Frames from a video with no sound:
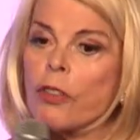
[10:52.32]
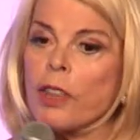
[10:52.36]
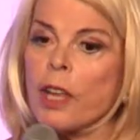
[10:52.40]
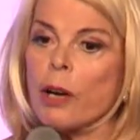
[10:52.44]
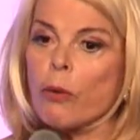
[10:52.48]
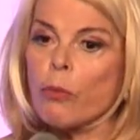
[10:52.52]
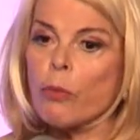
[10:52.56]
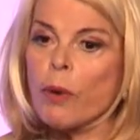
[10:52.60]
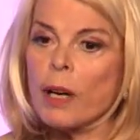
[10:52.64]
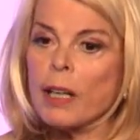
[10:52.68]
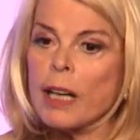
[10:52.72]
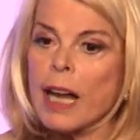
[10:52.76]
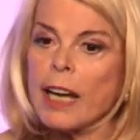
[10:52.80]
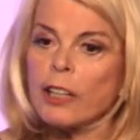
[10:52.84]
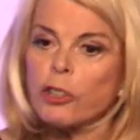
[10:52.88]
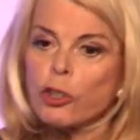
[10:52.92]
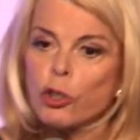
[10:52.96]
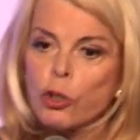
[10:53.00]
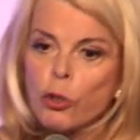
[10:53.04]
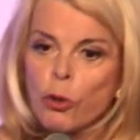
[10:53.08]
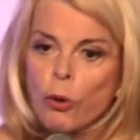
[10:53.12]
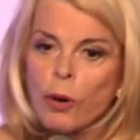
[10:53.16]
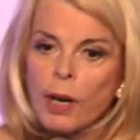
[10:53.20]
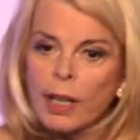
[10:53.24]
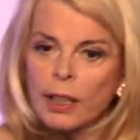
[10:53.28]
that when a
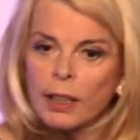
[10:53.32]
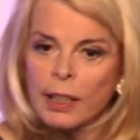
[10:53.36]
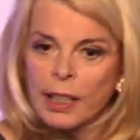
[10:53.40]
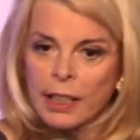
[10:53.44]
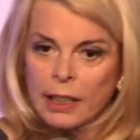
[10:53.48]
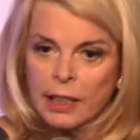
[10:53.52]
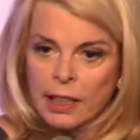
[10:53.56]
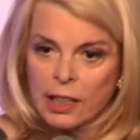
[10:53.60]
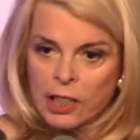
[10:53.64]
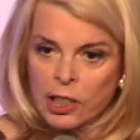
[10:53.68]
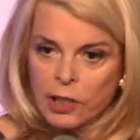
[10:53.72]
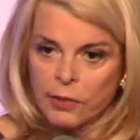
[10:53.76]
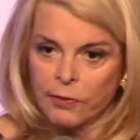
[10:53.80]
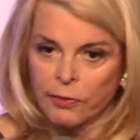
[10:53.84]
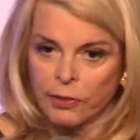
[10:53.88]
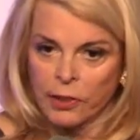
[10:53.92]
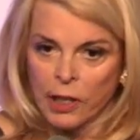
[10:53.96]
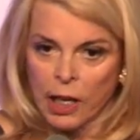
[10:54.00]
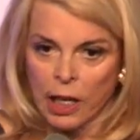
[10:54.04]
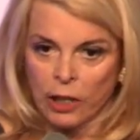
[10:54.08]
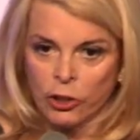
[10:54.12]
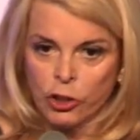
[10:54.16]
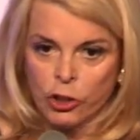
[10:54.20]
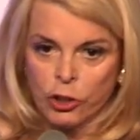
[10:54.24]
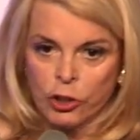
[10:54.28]
toilet is
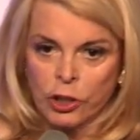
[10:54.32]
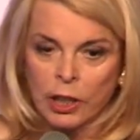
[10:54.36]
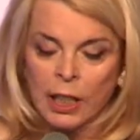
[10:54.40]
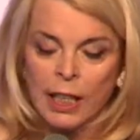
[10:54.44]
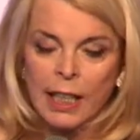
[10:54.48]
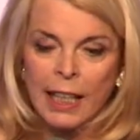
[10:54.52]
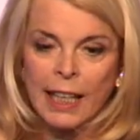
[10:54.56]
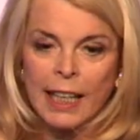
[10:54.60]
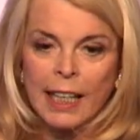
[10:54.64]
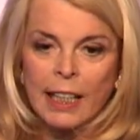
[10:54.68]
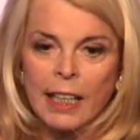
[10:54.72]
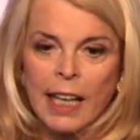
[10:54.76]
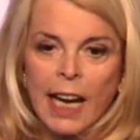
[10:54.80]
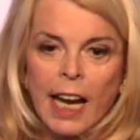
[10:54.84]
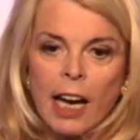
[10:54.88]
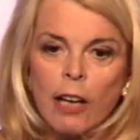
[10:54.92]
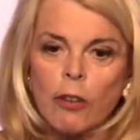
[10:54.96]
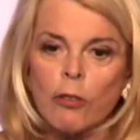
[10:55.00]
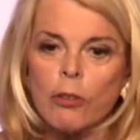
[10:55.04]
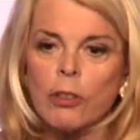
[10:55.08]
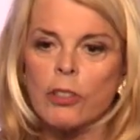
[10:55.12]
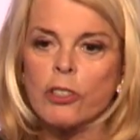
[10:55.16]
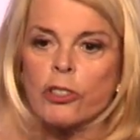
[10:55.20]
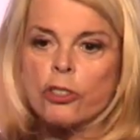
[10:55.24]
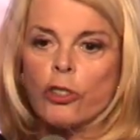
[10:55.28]
flushed, it
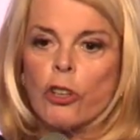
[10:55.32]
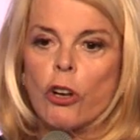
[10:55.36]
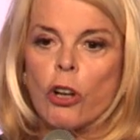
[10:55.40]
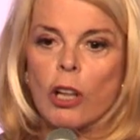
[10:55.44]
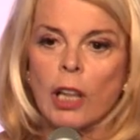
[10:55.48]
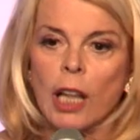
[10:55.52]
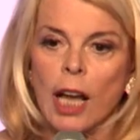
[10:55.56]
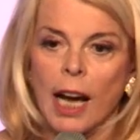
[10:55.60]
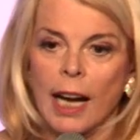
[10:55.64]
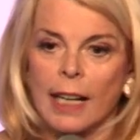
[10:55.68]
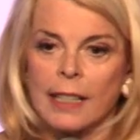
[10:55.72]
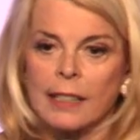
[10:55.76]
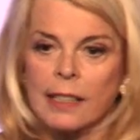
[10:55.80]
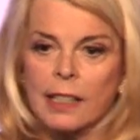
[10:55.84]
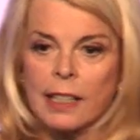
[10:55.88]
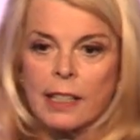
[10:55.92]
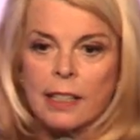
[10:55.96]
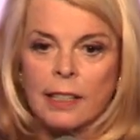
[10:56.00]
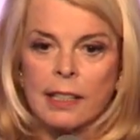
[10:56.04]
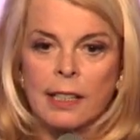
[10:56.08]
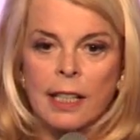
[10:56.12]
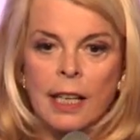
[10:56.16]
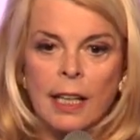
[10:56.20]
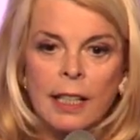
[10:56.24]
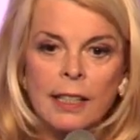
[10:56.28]

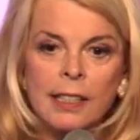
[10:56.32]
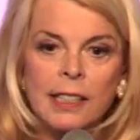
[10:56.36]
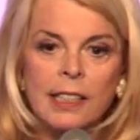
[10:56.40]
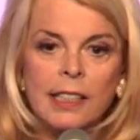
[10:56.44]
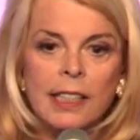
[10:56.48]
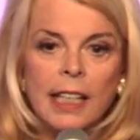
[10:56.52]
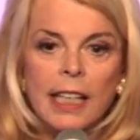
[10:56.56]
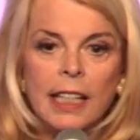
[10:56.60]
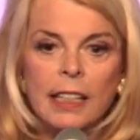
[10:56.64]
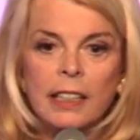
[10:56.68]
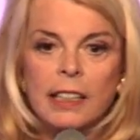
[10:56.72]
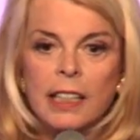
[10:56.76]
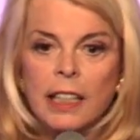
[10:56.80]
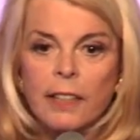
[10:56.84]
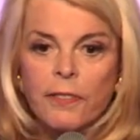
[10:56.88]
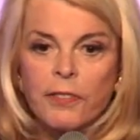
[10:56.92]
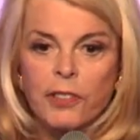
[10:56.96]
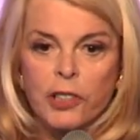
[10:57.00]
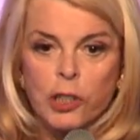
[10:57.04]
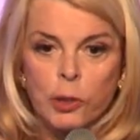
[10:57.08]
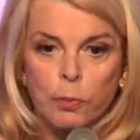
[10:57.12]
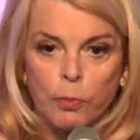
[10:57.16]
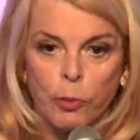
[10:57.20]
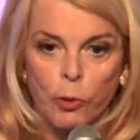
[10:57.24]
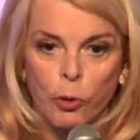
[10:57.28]
aerosolizes C. diff
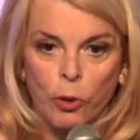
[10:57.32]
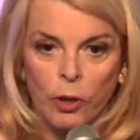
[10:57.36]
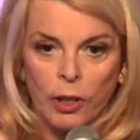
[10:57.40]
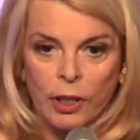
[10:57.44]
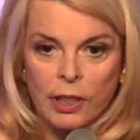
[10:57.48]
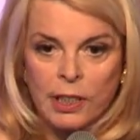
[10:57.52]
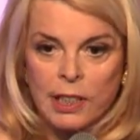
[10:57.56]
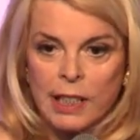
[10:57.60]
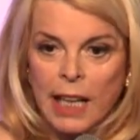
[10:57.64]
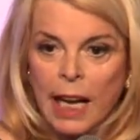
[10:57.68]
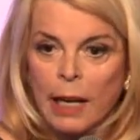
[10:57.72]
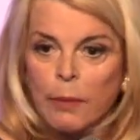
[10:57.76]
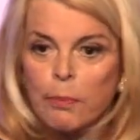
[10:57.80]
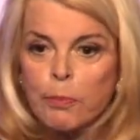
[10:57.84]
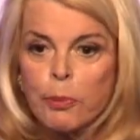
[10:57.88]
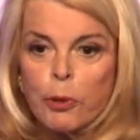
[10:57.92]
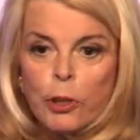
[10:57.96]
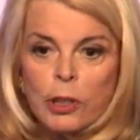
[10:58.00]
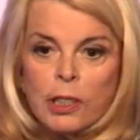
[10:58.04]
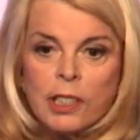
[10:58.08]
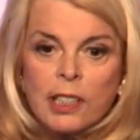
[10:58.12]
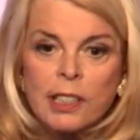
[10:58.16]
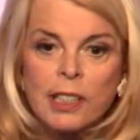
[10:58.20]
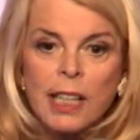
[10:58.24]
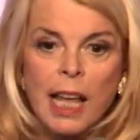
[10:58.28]
spores and
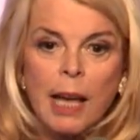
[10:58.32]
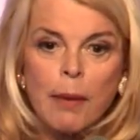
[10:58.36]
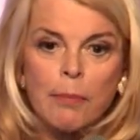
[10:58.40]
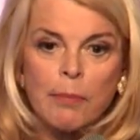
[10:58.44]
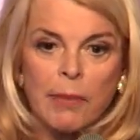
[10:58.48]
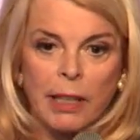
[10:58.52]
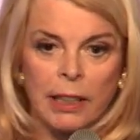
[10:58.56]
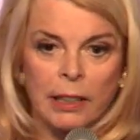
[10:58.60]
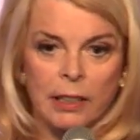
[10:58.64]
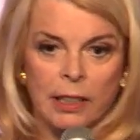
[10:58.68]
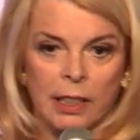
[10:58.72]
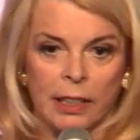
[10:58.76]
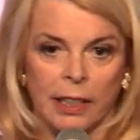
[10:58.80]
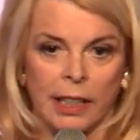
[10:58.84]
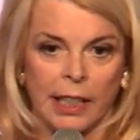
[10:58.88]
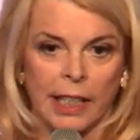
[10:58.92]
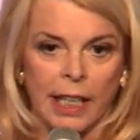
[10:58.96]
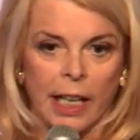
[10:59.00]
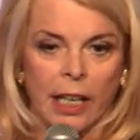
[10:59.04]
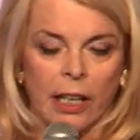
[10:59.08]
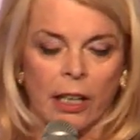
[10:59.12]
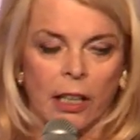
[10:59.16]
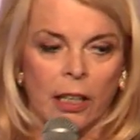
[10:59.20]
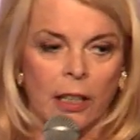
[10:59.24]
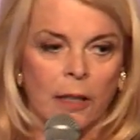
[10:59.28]
puts them into the
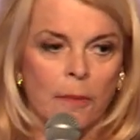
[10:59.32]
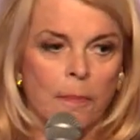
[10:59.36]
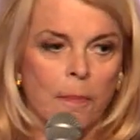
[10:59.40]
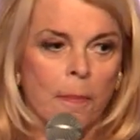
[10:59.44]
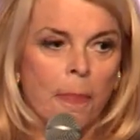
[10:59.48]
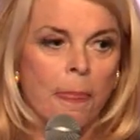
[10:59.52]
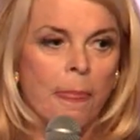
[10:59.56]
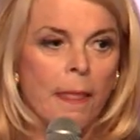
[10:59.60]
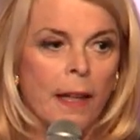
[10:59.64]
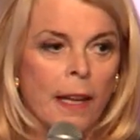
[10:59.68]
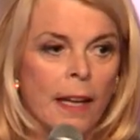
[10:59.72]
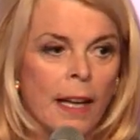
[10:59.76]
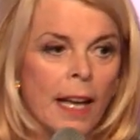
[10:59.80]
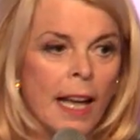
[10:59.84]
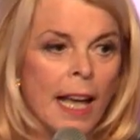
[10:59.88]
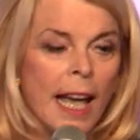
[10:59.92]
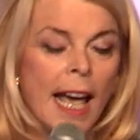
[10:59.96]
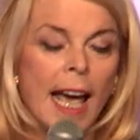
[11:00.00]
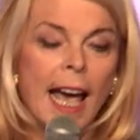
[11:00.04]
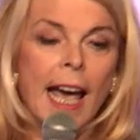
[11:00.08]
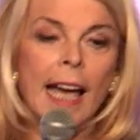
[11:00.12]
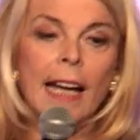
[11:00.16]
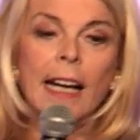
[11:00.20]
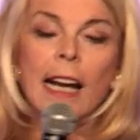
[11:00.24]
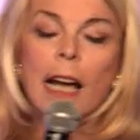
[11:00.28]
air.
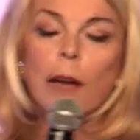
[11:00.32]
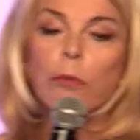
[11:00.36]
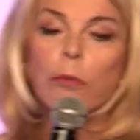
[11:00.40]
And I